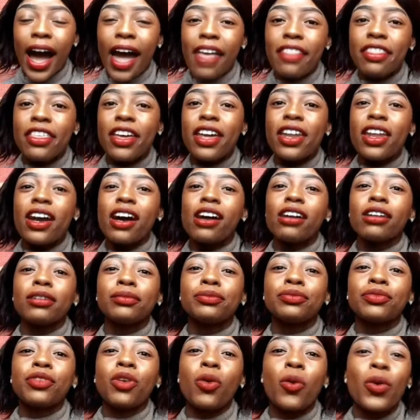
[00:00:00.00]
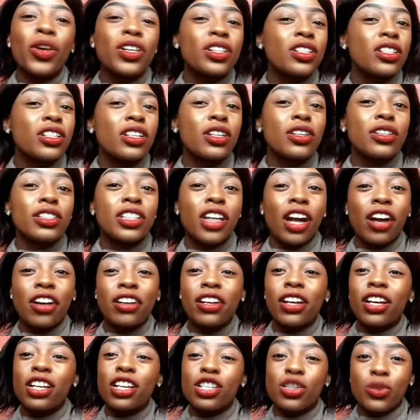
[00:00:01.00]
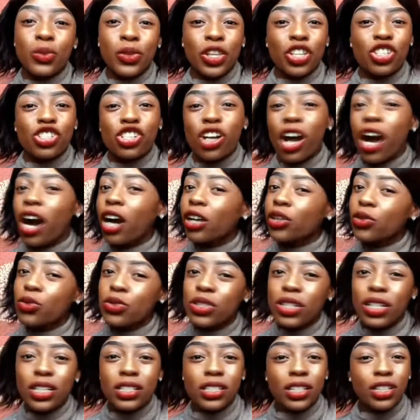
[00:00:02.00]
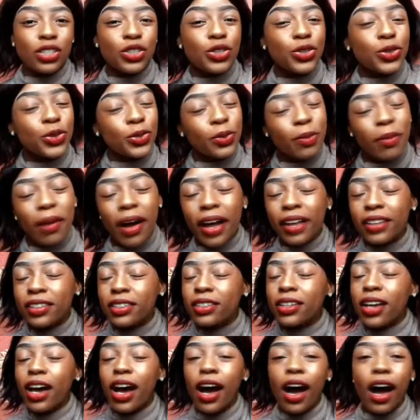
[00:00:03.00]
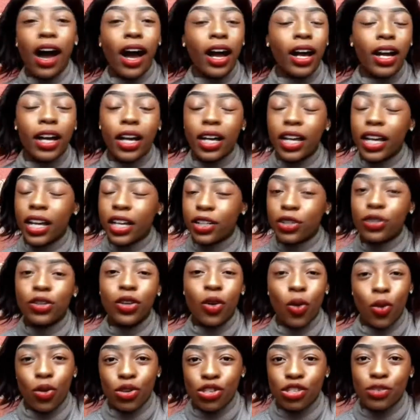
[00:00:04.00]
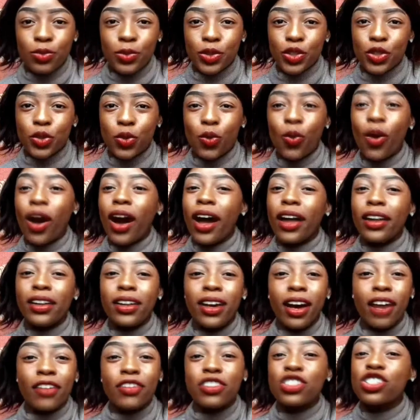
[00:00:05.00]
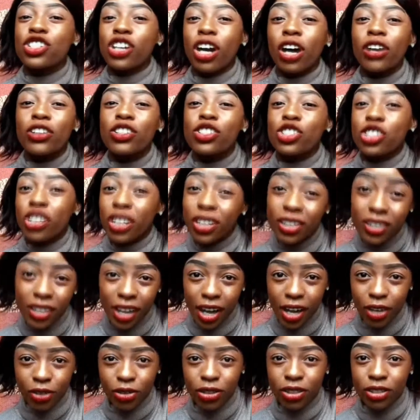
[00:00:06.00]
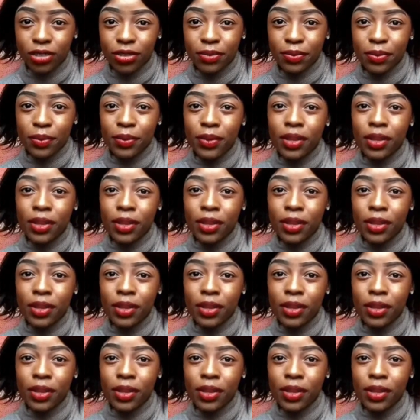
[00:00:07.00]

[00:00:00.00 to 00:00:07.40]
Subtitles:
And then when diarrhea is with a child who's less than 2 months, get to the hospital and have the child checked out.